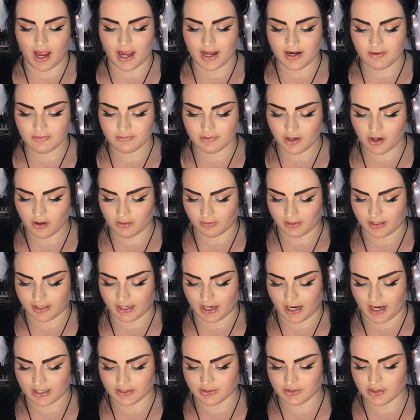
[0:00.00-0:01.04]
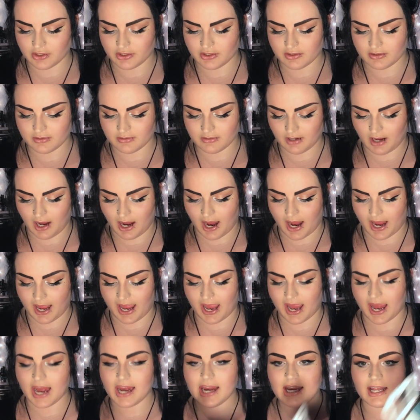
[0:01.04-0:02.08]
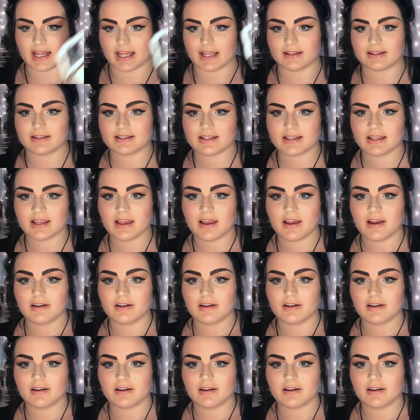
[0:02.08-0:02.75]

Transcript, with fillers: I don't know, like, I just, I hate it.